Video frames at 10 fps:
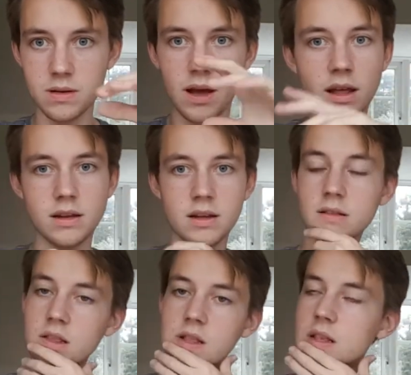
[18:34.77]
And
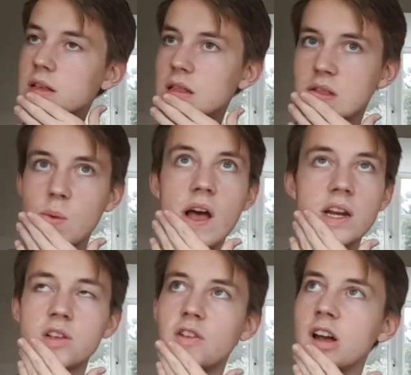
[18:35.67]
the way I
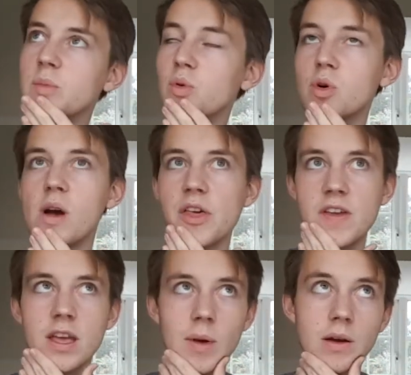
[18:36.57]
describe, or the way I
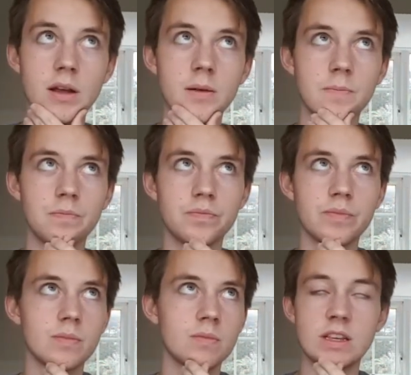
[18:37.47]
think about it,
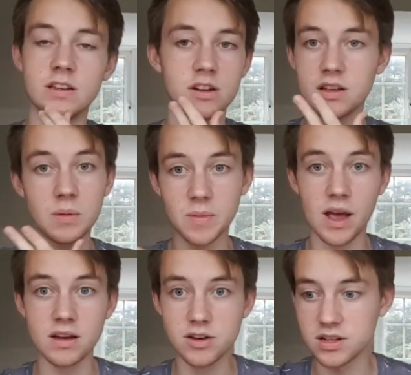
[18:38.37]
this has just come to my
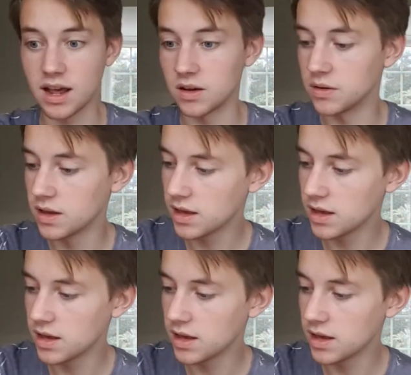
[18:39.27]
head just now.